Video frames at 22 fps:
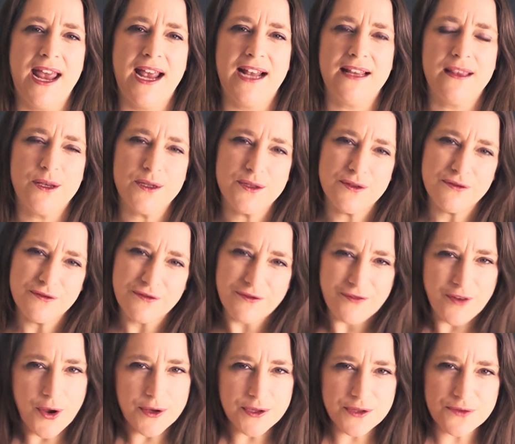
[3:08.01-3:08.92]
and those
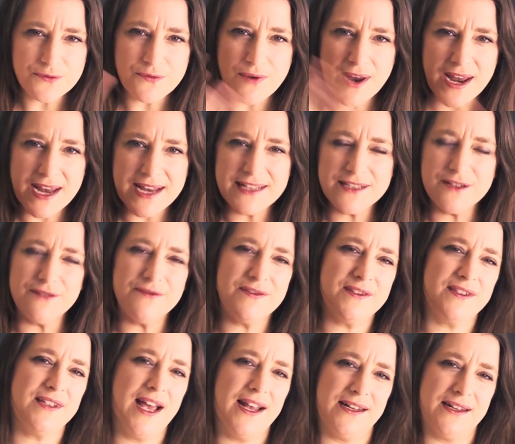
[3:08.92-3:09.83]
first rays of
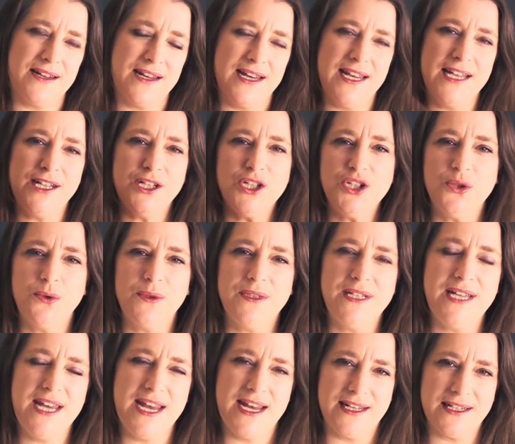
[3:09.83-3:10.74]
sun hit your
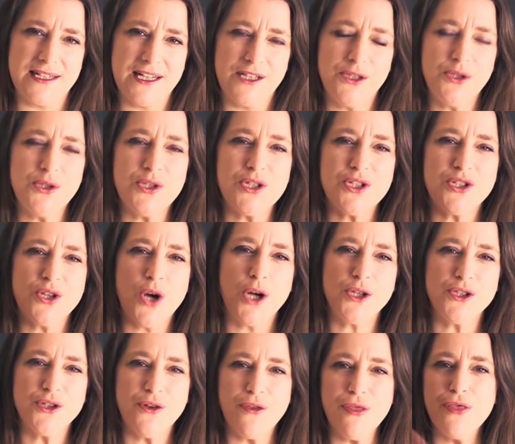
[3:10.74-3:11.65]
tent and you
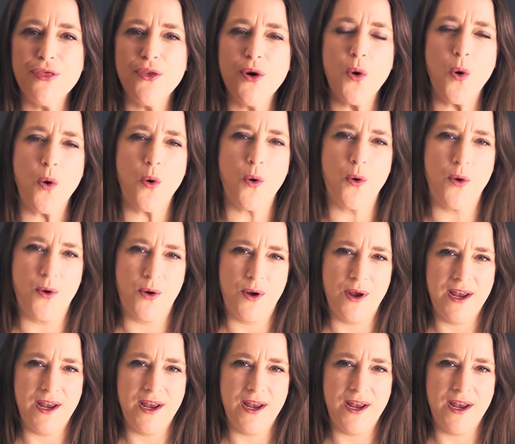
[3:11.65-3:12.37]
start to thaw.